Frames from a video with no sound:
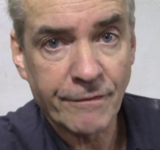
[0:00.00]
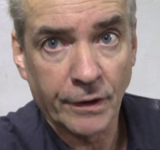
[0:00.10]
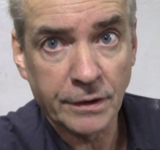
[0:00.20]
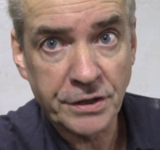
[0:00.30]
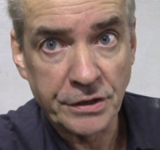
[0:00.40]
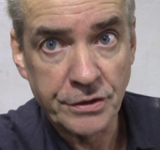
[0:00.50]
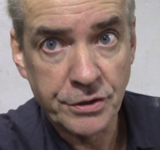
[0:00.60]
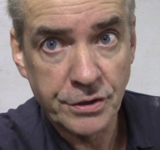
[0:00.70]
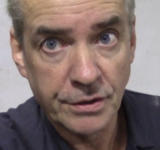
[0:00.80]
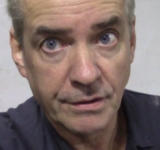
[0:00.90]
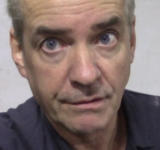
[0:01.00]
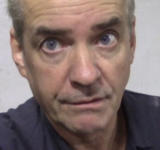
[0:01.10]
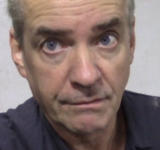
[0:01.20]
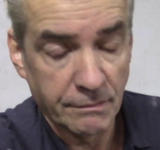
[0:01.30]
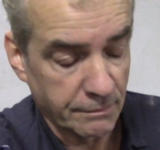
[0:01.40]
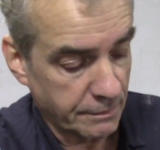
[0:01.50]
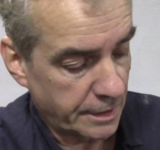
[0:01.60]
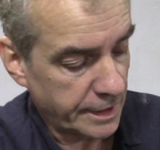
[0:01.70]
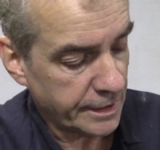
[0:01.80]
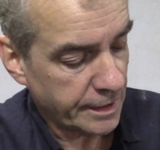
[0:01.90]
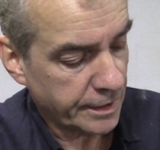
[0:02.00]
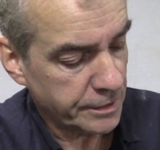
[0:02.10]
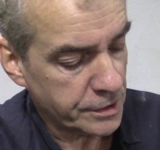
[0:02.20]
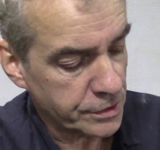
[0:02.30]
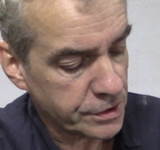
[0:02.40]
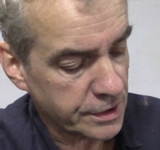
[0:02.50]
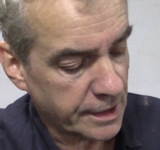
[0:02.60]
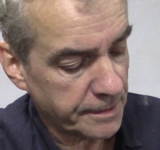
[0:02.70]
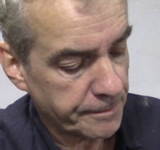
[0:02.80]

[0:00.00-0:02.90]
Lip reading: voltage. Right, you can adjust that.